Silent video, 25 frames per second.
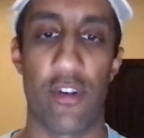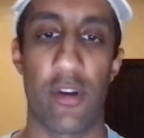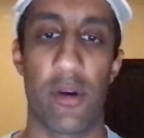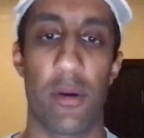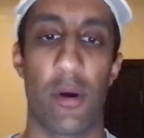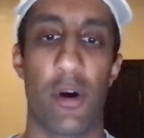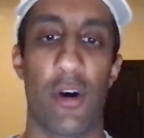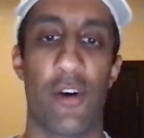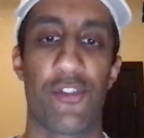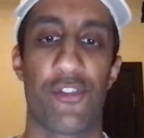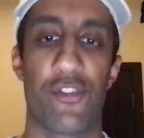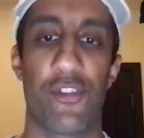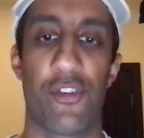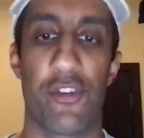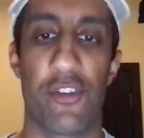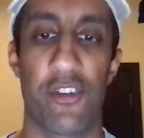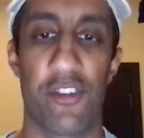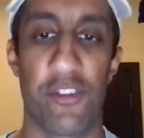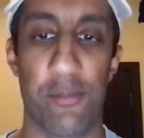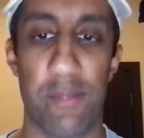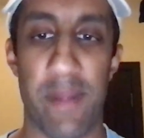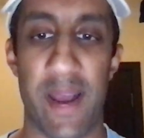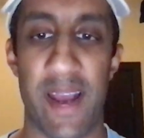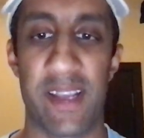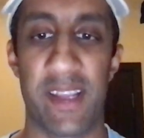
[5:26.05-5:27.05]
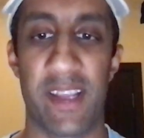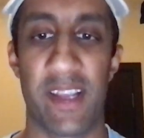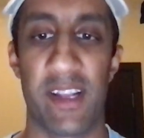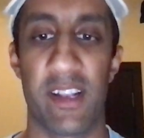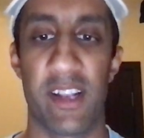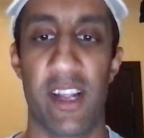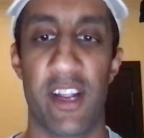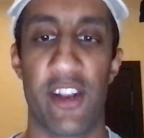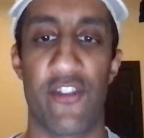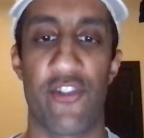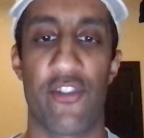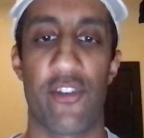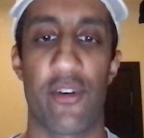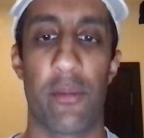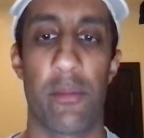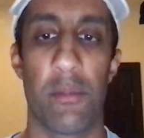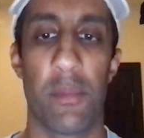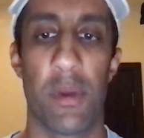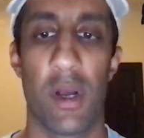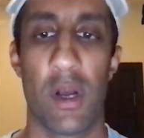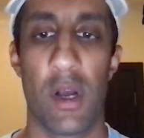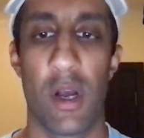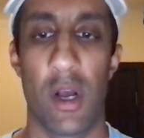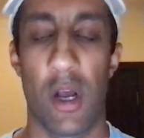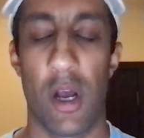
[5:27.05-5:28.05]
also known as banking nature,
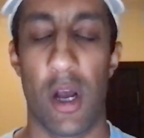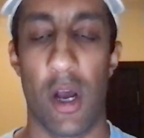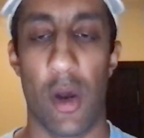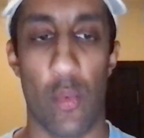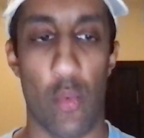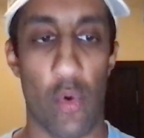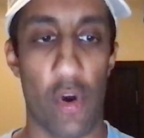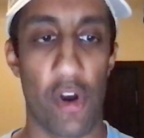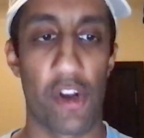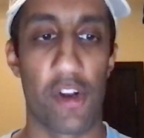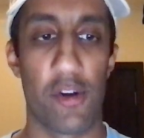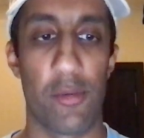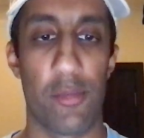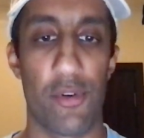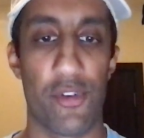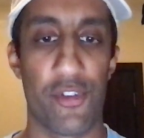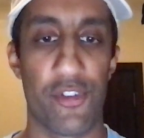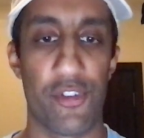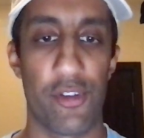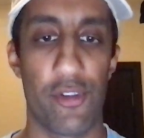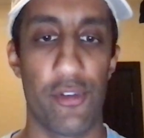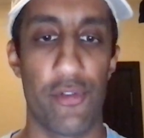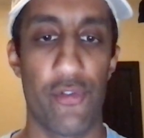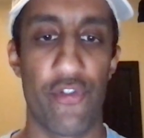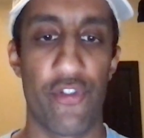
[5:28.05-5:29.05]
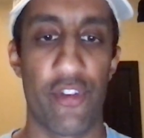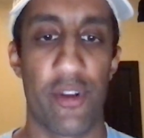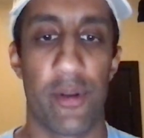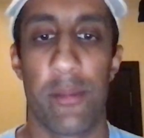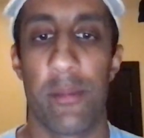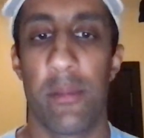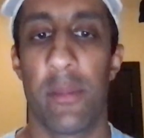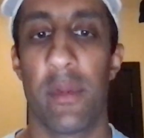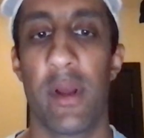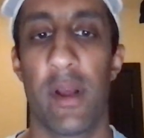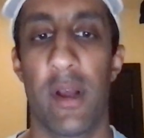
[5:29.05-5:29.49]
a workable solution?